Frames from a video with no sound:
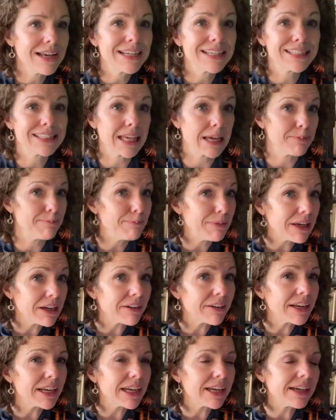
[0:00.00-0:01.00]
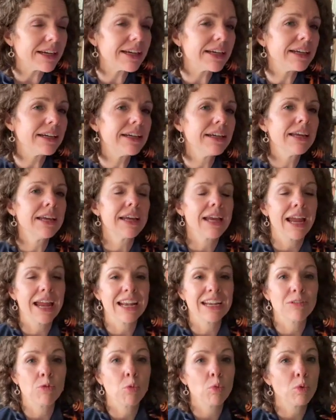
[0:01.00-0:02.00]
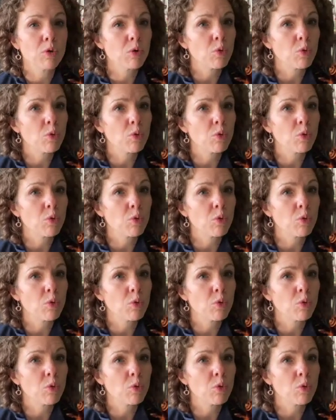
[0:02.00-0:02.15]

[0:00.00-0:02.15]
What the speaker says: Siberia and